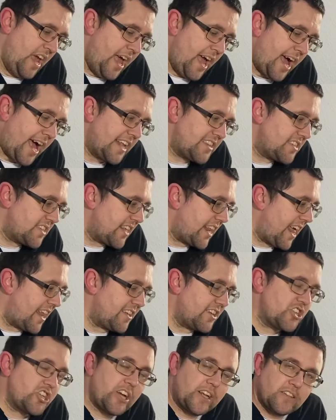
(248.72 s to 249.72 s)
Add to that
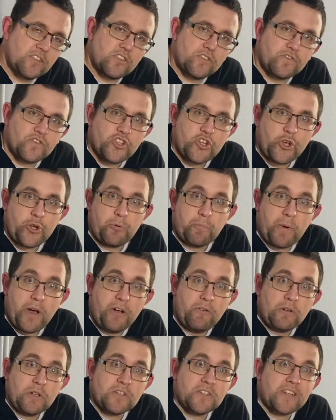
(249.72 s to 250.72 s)
the chance of 2
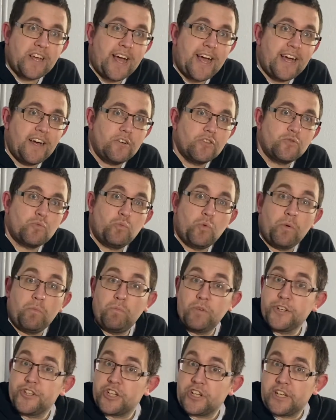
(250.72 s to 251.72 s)
bonus tiles, one
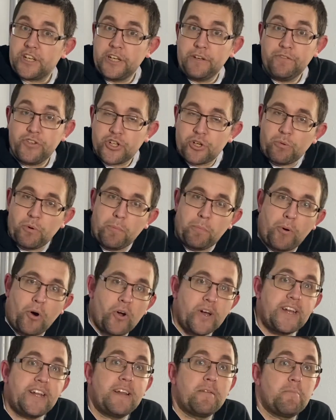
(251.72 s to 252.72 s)
which gives you a
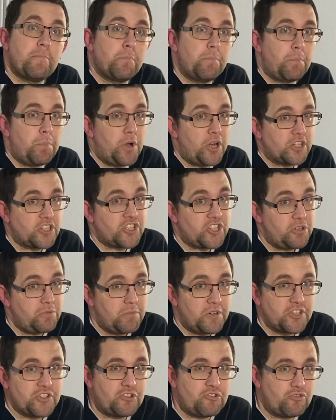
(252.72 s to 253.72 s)
point, but you
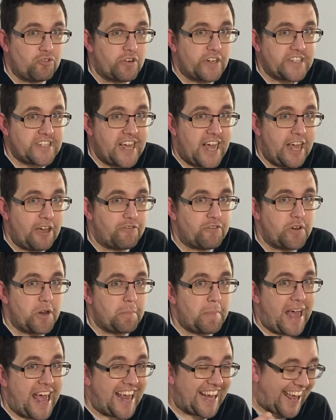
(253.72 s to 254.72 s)
must draw a tile from the
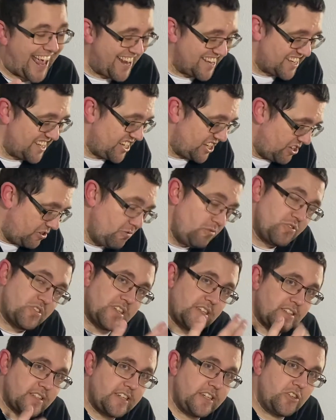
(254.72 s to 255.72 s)
bag and use
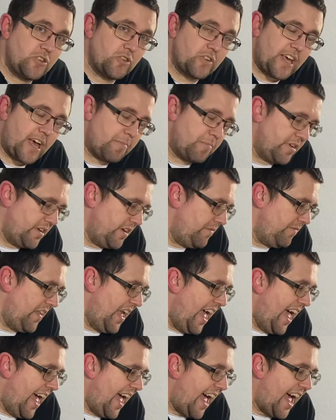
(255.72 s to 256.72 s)
it in your cabinet,
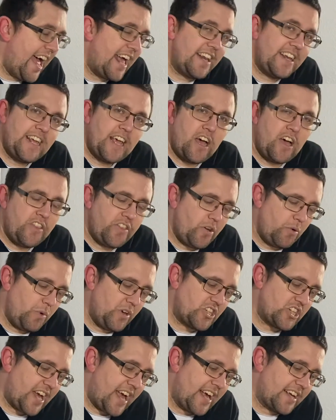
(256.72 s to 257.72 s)
and the other
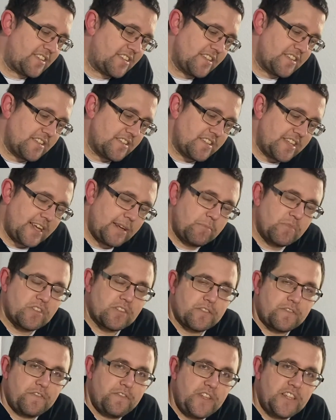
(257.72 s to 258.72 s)
which acts as the same as
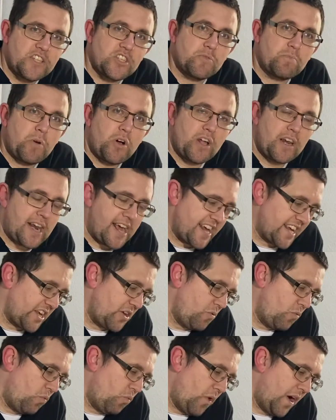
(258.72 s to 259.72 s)
the 5th spot, letting
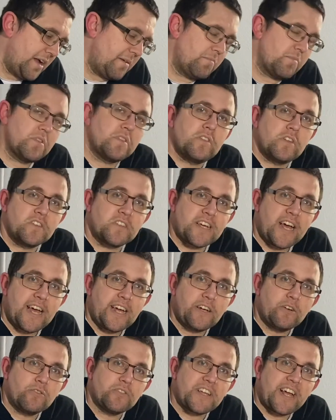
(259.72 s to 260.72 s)
you wipe the
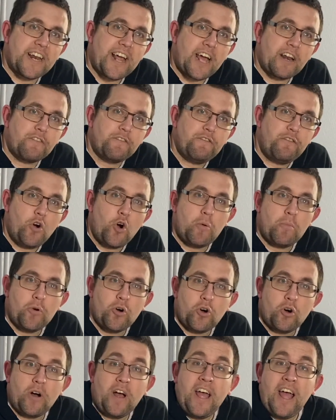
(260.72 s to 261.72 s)
tiles and add 4
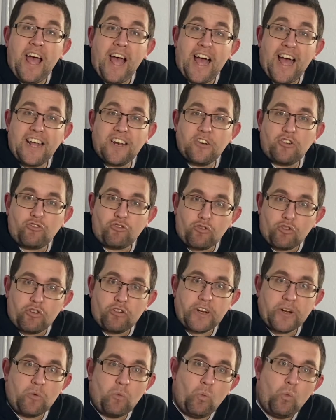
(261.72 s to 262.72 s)
more and
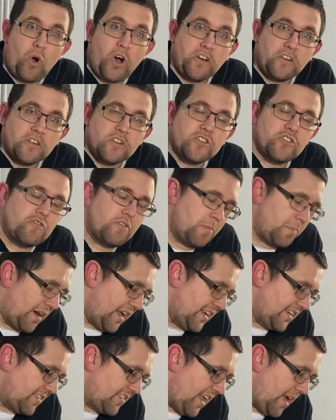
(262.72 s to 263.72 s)
drawing 1 to
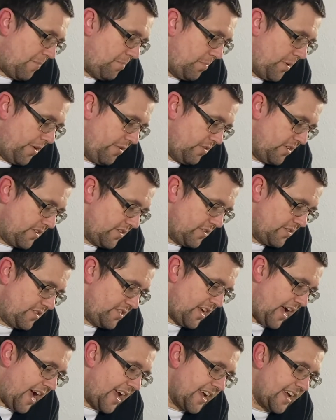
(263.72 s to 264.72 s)
replace that bonus
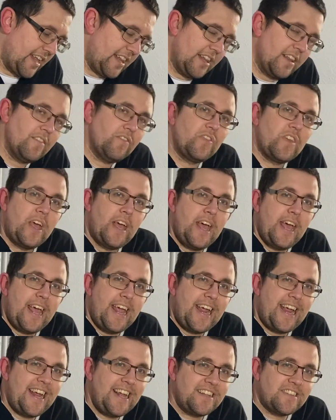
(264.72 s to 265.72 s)
tile.
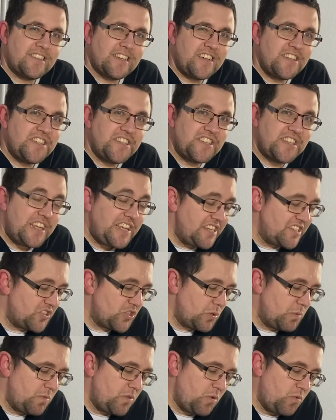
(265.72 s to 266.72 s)
It's a
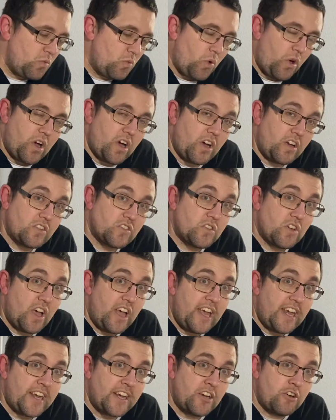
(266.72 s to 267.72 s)
system that works
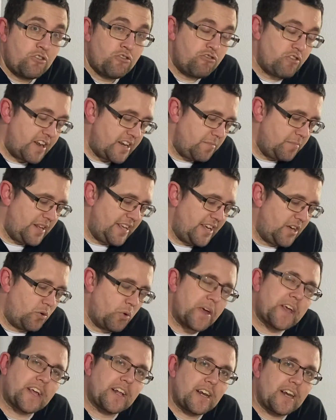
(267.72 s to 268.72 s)
incredibly
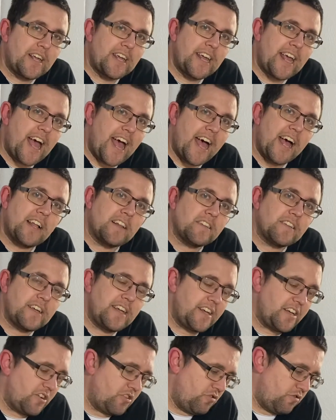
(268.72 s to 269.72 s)
quickly and
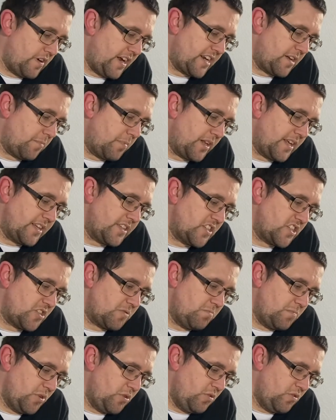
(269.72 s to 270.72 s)
incredibly
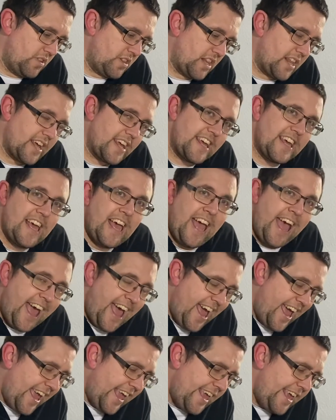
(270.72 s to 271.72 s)
smoothly.
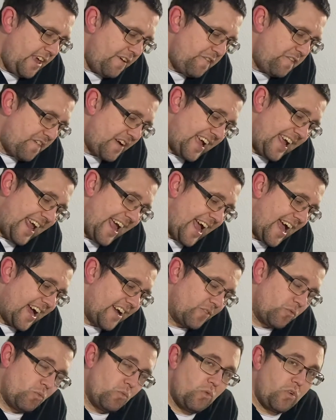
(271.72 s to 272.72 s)
If I
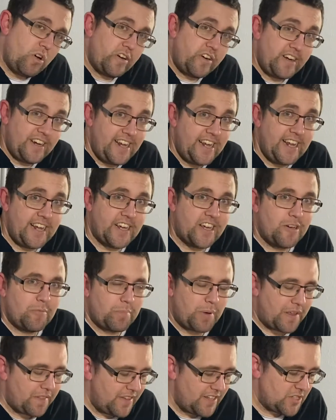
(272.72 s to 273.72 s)
had one hiccup
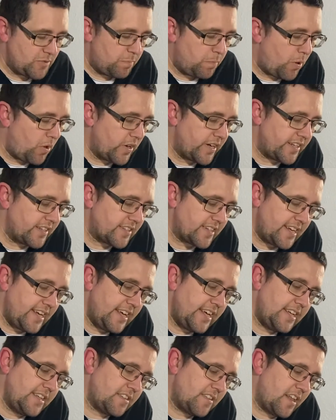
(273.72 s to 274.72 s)
at this point,
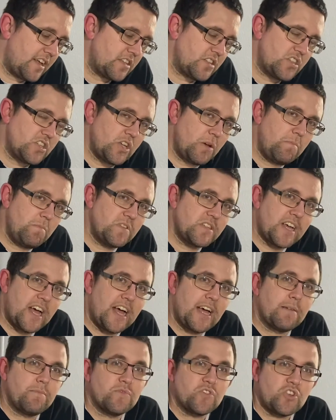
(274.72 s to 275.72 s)
it is that
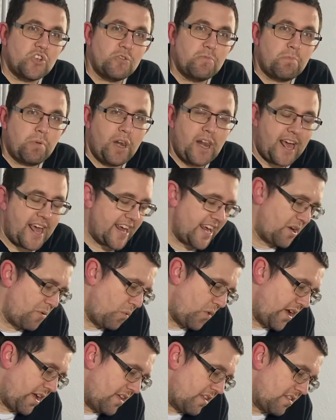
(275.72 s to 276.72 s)
sometimes you play
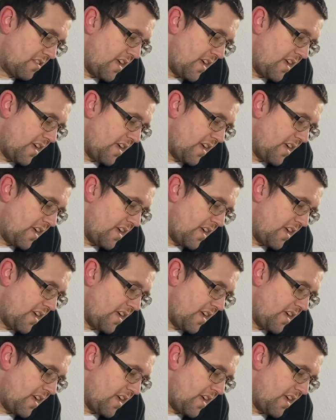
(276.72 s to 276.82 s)
with